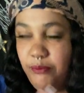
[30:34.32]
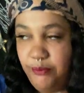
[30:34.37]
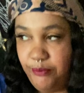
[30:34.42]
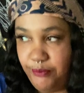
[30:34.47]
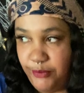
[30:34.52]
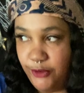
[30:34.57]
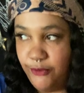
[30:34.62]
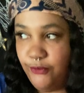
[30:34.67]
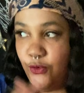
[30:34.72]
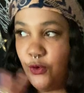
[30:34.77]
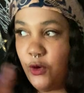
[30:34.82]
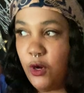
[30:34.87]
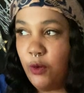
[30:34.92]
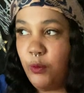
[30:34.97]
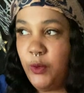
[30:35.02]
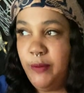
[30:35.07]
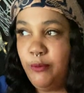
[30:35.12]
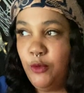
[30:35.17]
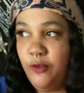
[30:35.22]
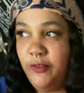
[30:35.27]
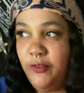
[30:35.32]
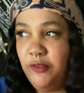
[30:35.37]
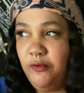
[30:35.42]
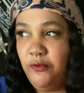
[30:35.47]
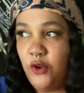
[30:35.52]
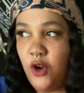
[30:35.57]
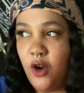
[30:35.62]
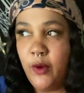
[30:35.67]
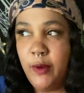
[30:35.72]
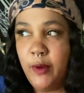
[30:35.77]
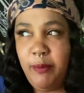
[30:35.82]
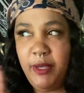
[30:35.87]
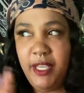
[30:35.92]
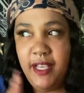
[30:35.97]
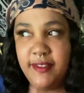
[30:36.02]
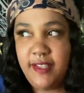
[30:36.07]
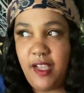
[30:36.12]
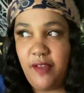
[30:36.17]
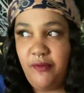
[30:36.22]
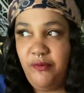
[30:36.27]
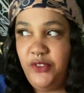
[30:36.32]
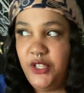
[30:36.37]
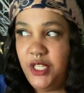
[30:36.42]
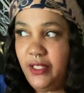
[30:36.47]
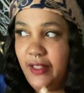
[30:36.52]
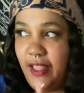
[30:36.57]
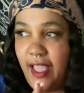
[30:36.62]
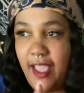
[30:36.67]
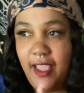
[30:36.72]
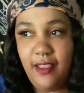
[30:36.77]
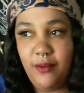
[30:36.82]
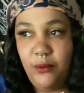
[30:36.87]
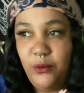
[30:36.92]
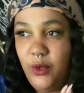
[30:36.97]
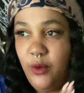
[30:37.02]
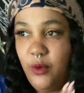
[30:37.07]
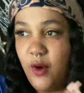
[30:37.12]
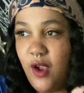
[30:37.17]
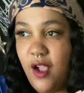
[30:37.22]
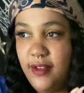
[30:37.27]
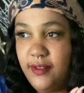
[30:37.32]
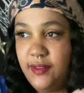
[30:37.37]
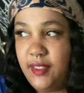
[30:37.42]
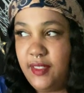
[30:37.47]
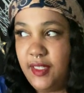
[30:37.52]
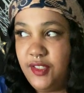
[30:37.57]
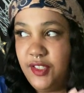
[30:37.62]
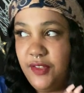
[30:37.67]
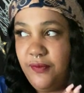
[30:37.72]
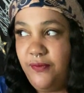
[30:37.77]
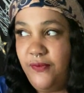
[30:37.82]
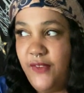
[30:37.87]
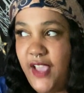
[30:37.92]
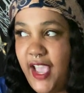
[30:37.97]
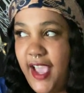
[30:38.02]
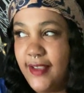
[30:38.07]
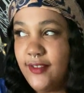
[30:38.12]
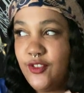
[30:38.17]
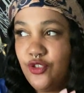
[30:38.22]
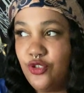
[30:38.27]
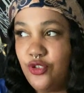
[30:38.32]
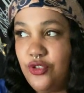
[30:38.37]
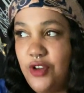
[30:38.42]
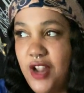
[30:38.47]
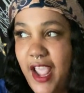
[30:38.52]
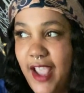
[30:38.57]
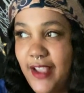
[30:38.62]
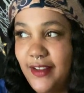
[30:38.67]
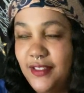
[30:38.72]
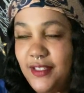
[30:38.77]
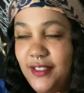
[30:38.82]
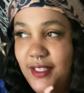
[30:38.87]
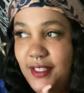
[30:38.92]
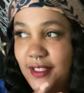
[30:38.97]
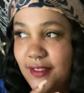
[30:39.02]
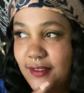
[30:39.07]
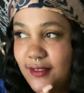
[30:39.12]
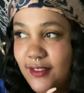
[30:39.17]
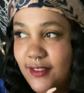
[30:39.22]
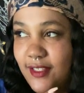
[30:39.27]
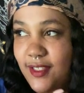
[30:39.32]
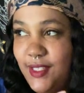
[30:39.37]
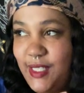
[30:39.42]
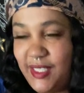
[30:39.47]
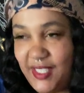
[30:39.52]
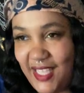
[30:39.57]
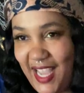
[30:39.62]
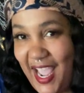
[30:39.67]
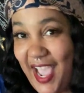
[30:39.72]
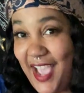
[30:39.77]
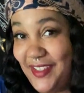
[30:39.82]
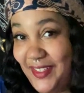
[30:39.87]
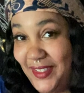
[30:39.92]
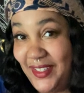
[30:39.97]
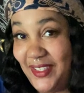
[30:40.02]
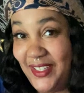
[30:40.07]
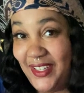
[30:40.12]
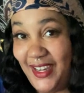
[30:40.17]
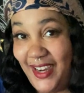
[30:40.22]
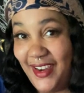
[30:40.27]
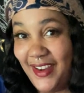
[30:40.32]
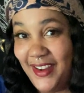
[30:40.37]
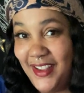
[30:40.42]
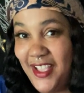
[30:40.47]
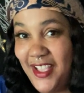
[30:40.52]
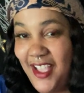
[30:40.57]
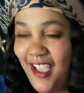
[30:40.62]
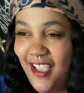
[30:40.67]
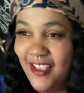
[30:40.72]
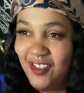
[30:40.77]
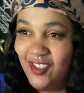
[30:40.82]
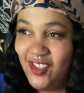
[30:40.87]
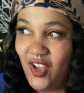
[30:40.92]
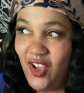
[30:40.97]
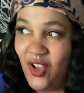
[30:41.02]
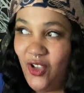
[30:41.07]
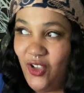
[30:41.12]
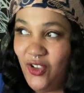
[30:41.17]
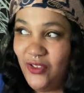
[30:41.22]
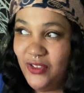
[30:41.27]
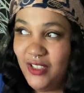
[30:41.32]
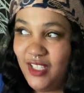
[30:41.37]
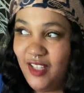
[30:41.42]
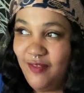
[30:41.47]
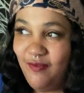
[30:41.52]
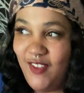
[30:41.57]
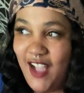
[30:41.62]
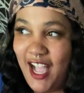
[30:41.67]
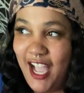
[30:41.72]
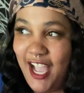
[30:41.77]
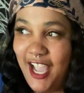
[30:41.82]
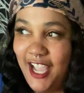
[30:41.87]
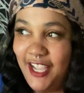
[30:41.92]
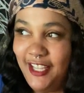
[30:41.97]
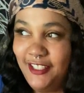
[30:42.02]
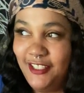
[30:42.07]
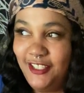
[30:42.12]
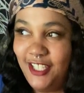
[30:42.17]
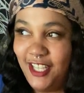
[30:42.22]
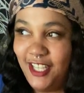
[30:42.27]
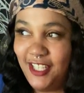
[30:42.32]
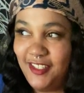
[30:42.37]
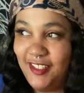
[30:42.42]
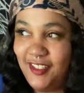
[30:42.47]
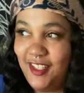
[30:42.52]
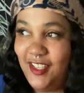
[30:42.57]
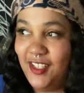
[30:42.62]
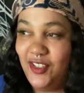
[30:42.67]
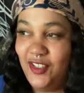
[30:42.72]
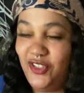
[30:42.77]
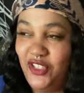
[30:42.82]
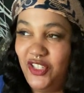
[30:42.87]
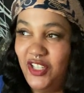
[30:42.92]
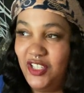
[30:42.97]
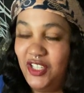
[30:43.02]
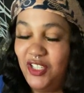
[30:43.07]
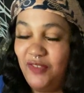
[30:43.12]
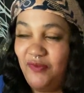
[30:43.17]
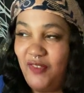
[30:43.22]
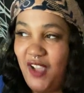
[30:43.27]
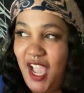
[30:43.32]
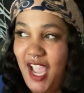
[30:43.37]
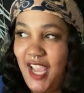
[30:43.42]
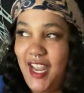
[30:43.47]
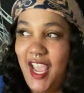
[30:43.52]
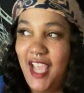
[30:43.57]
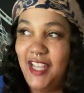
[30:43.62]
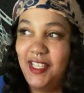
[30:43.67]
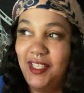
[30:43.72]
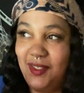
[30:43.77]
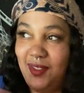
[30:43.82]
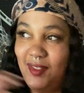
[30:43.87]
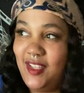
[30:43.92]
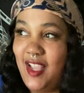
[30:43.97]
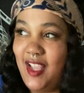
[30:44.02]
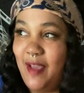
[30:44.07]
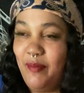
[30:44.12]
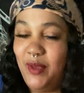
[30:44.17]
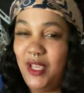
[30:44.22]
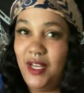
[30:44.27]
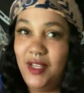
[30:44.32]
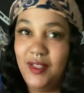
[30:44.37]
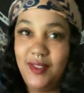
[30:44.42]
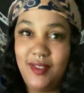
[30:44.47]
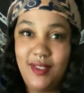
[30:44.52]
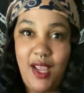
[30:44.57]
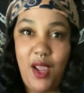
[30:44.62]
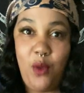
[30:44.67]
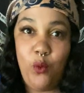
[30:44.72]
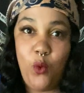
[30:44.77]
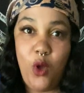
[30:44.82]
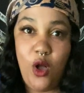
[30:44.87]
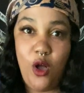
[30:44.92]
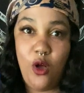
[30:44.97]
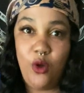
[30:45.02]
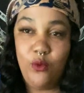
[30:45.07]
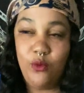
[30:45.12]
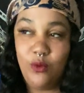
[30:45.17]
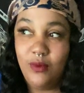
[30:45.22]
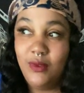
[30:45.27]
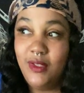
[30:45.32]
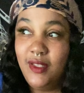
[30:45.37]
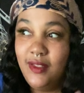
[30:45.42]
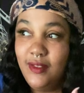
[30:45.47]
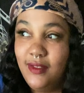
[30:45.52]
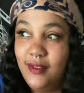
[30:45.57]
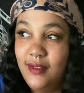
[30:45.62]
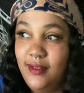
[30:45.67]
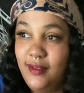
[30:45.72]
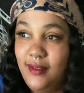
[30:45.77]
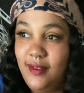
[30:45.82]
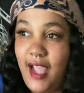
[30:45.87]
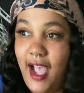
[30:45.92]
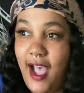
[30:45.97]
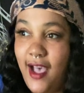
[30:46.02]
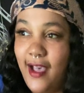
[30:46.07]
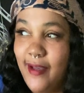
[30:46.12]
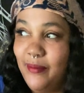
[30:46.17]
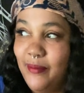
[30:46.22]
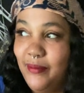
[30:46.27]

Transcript: before we moving forward, because I feel like we were on such a fast track to disaster. So divine justice, the divine had to step in and say, whoa, stop.